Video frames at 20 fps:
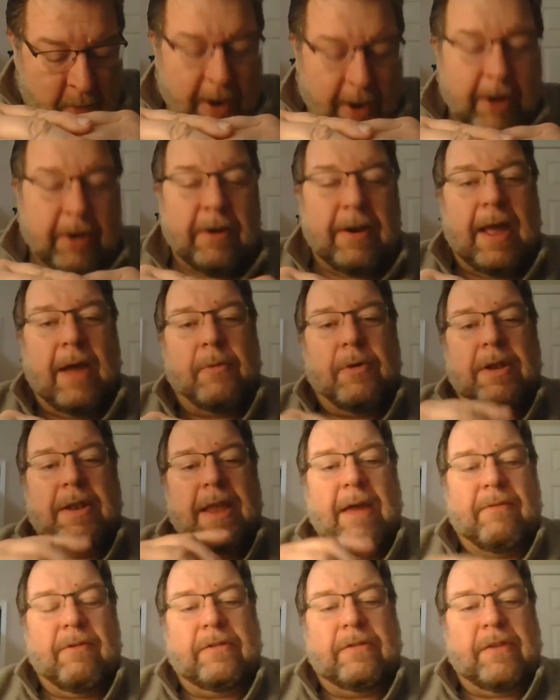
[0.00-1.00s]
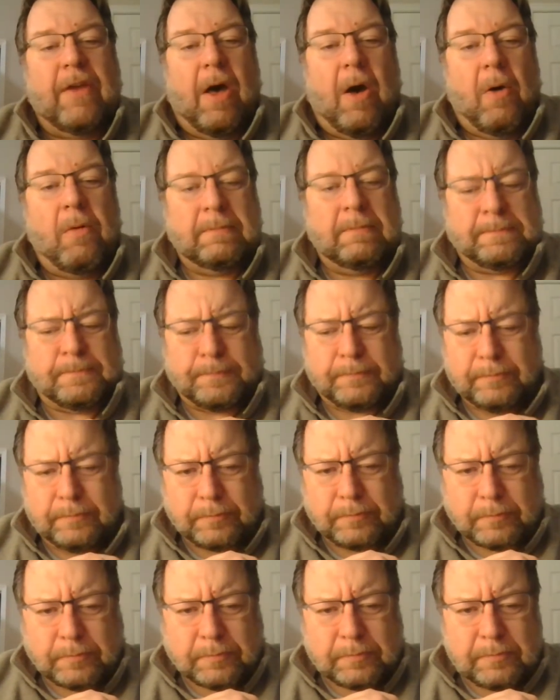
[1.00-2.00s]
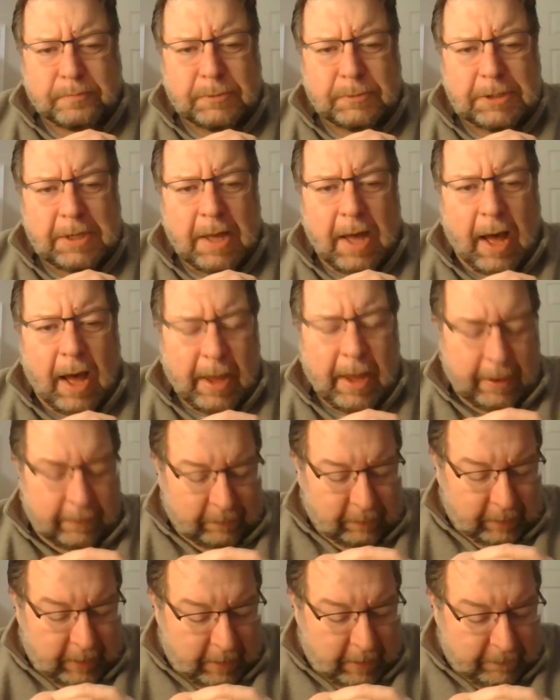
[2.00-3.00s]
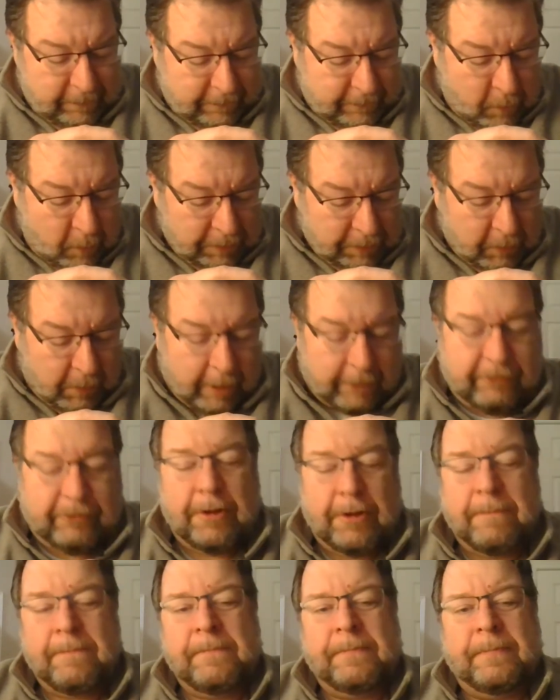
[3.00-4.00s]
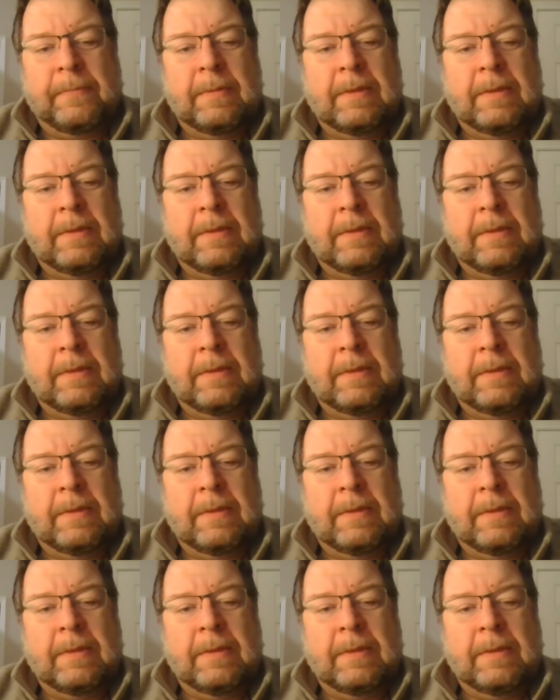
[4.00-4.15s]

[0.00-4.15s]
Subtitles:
record I would never sell is the fourth question,